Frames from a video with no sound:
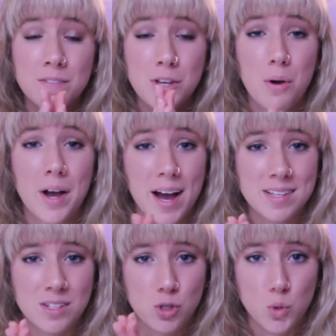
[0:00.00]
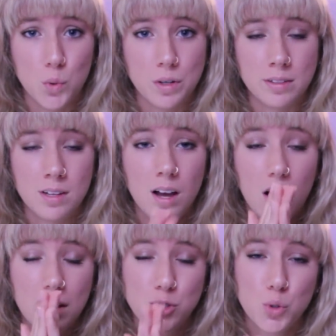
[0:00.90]
of yoga as a tool
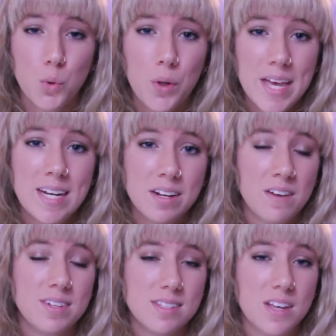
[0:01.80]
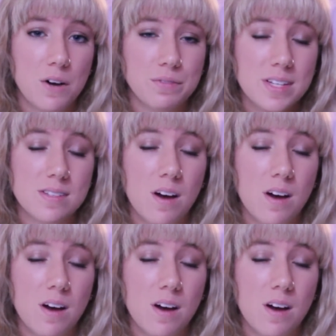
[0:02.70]
in and of itself is